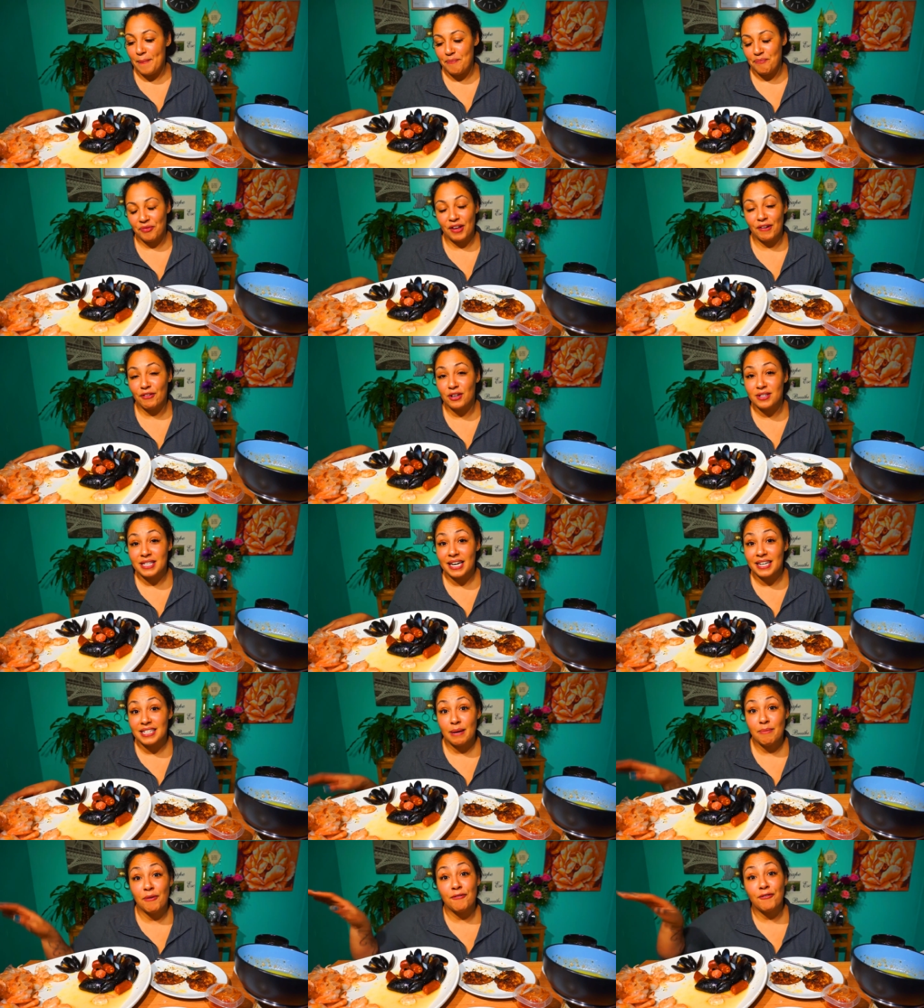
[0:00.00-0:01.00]
If there's any
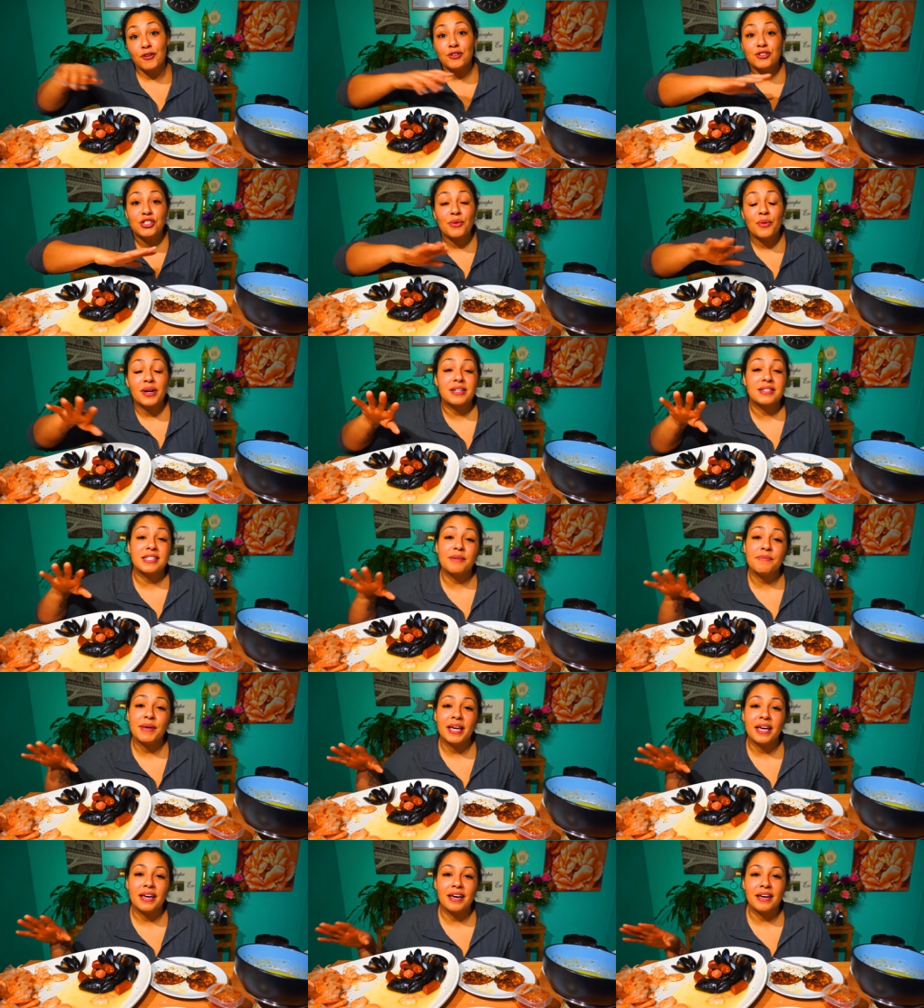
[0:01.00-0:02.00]
type of food you want to see me
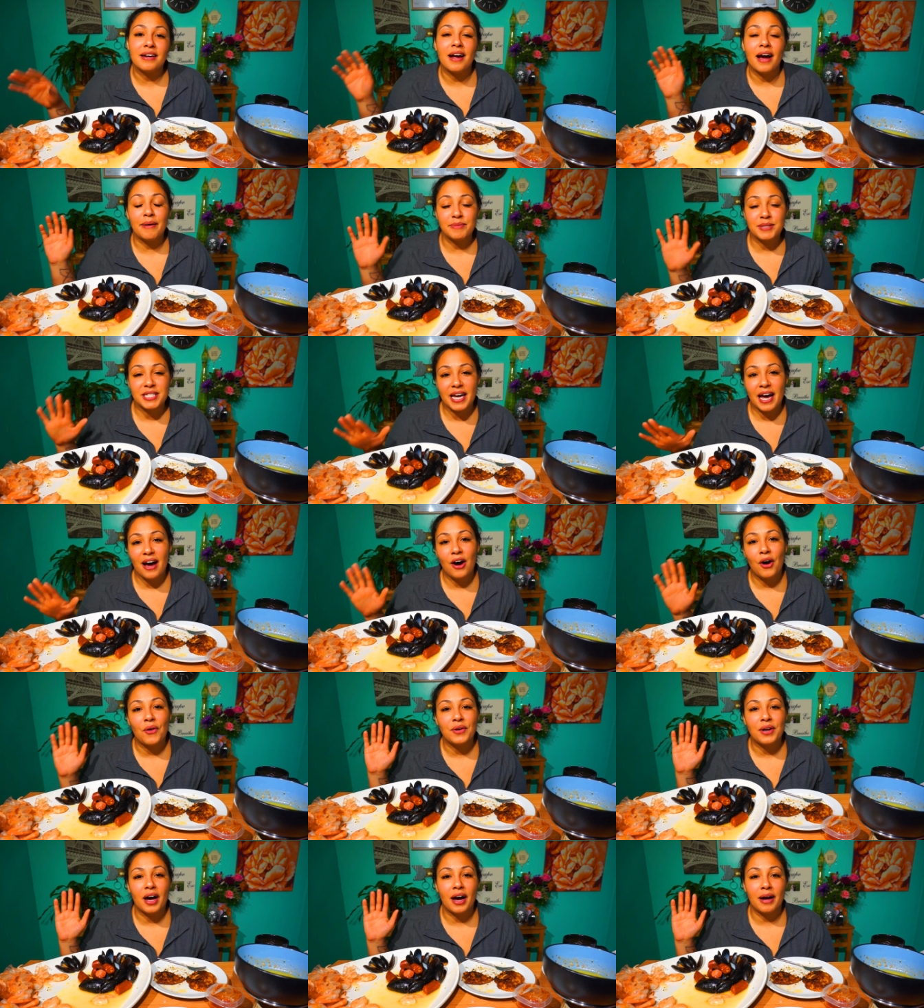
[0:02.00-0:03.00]
eat, I'm
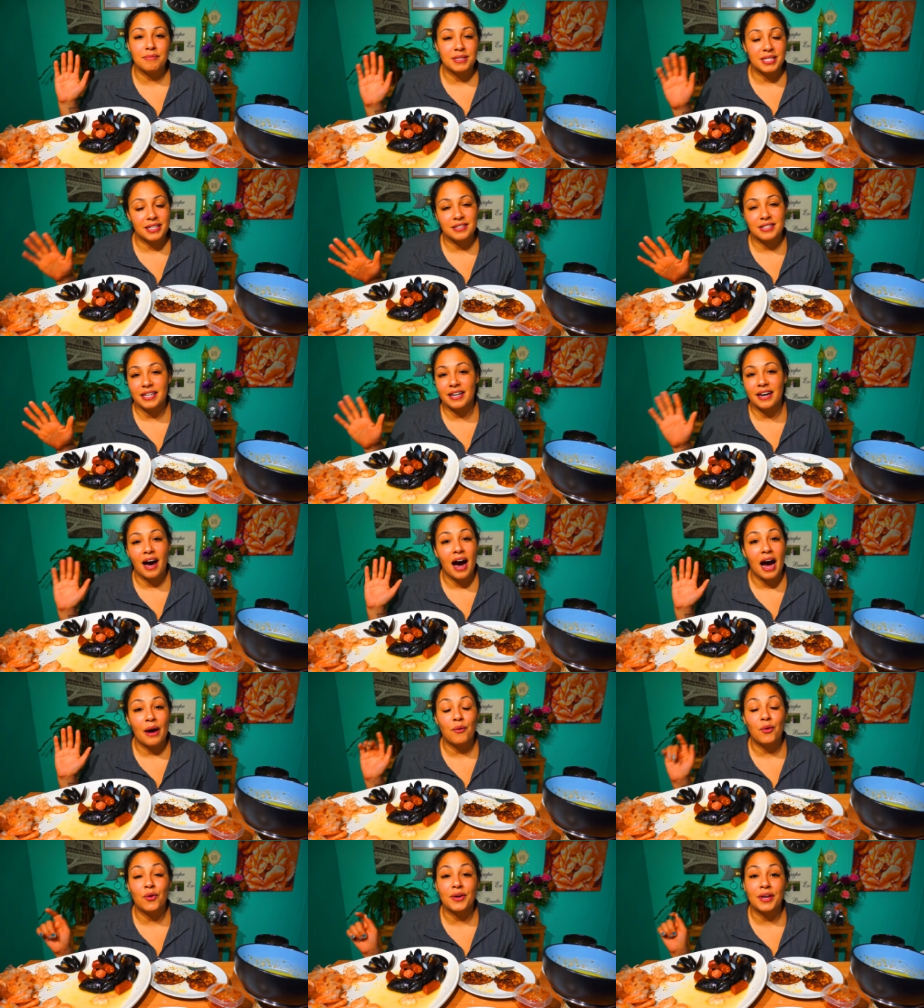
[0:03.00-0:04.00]
down. I'm Tika Tikah. I
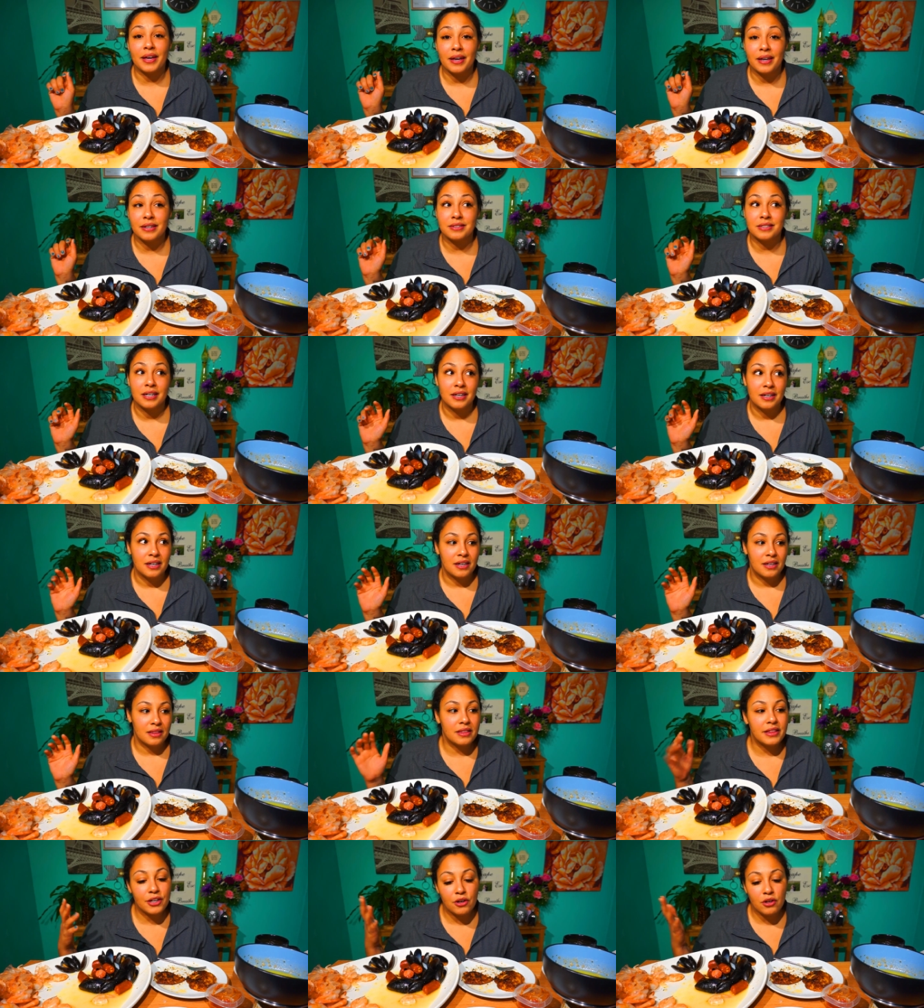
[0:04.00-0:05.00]
will eat
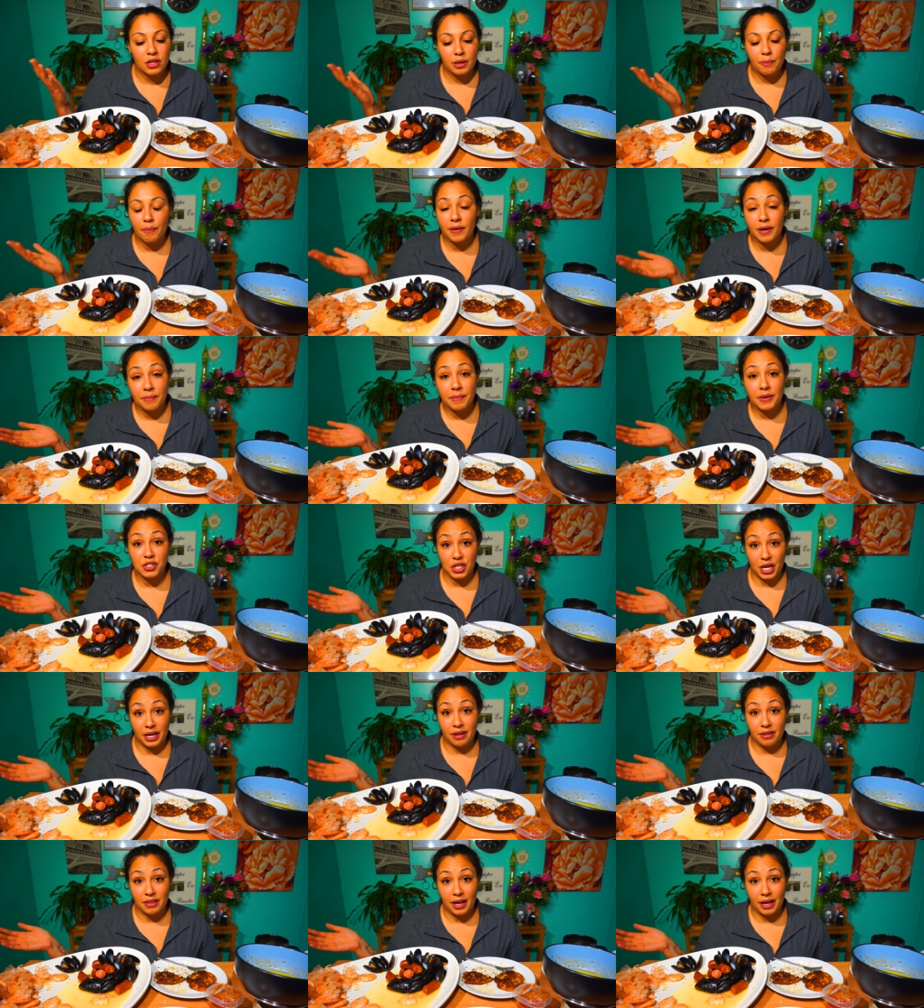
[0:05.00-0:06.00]
literally pretty much
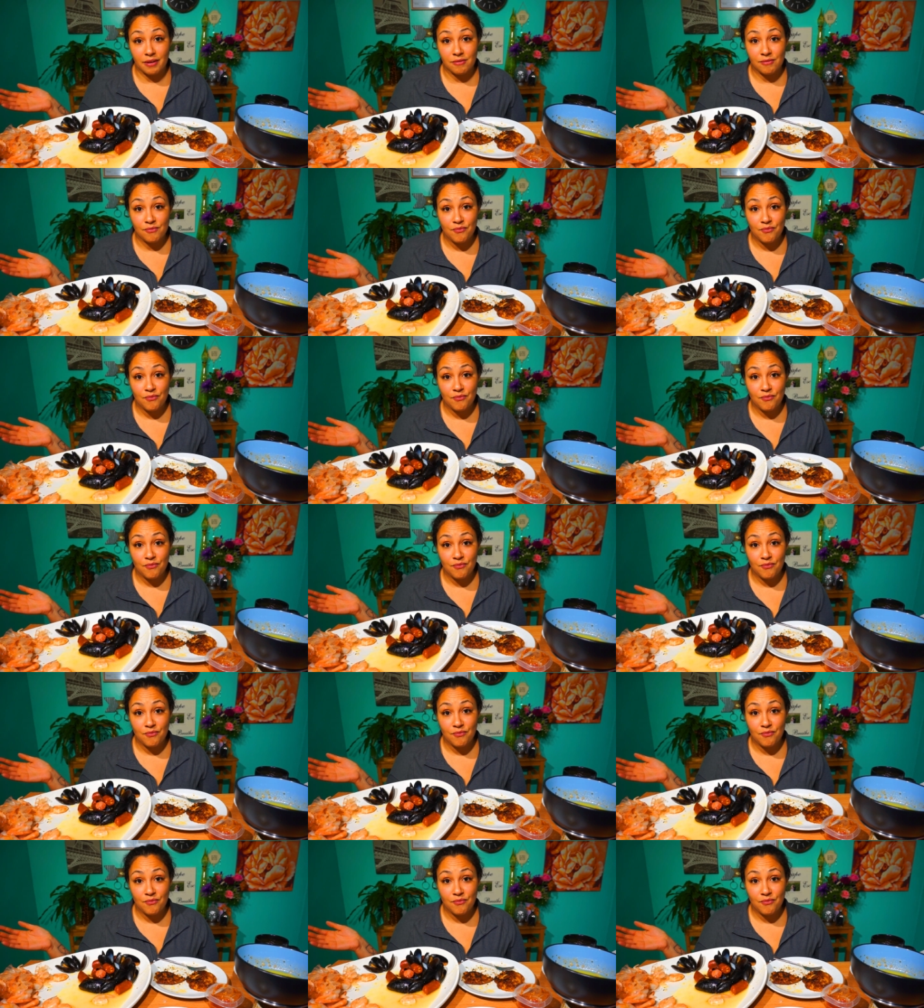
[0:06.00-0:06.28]
anything.